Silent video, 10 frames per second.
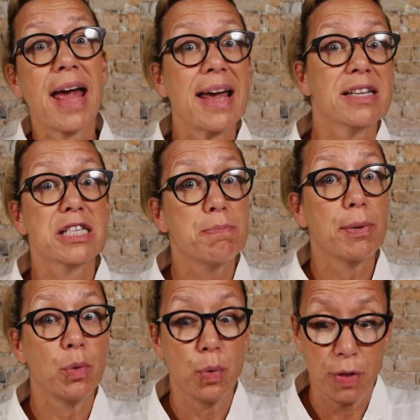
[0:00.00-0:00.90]

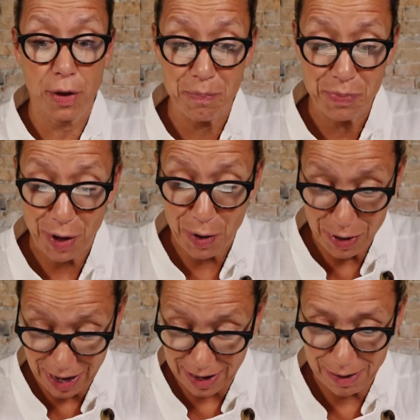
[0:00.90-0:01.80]
explore them.
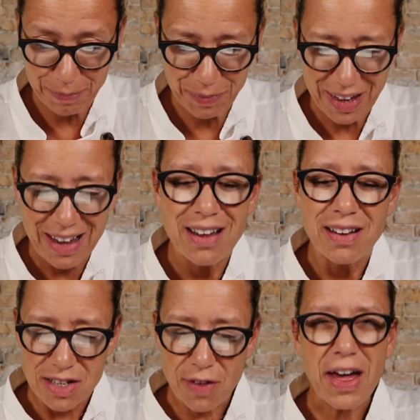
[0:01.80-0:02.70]
Okay,
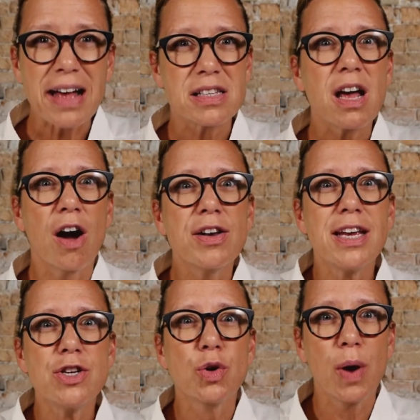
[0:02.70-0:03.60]
so I
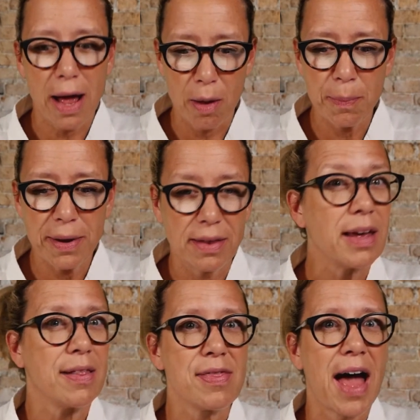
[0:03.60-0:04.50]
need your help
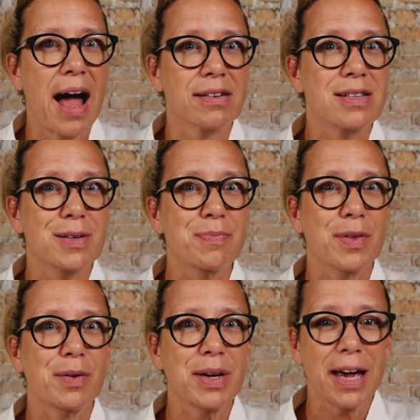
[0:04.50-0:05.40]
in that.
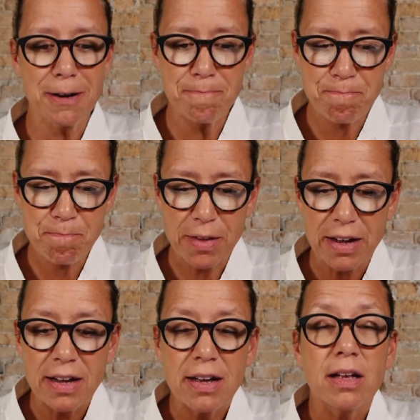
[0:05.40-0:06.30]
Okay.
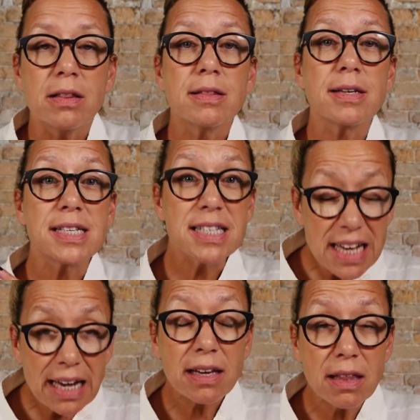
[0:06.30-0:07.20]
The
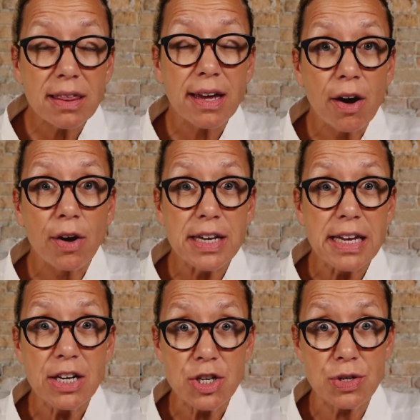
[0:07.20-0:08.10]
second thing I
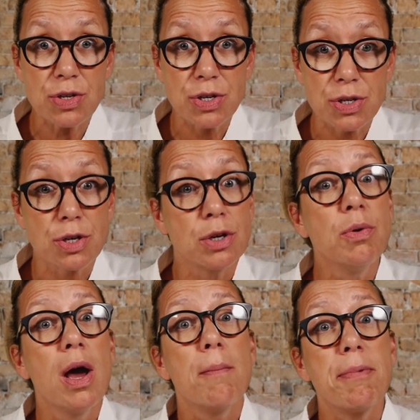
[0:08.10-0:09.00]
need you to do
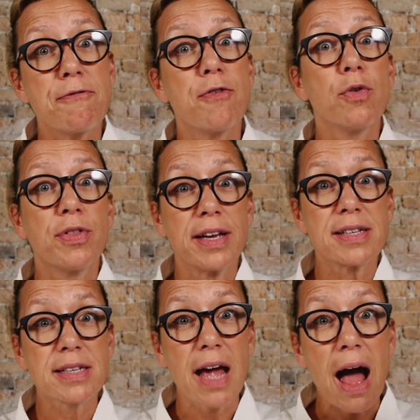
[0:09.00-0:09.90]
before
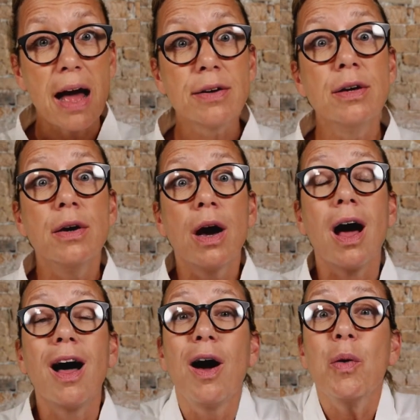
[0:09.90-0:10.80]
this can
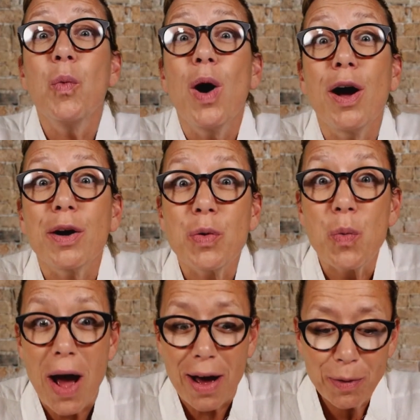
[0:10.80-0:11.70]
work
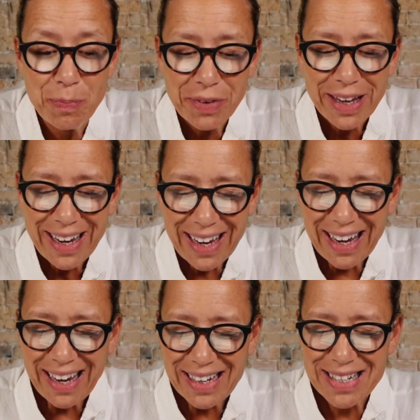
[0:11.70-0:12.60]
well
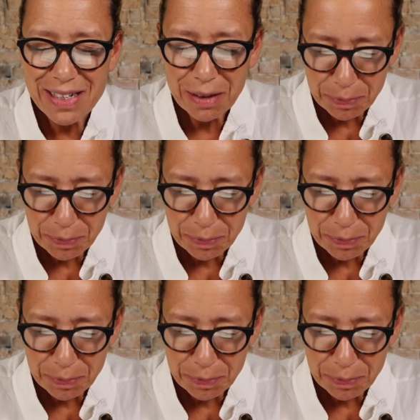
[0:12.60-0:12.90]
is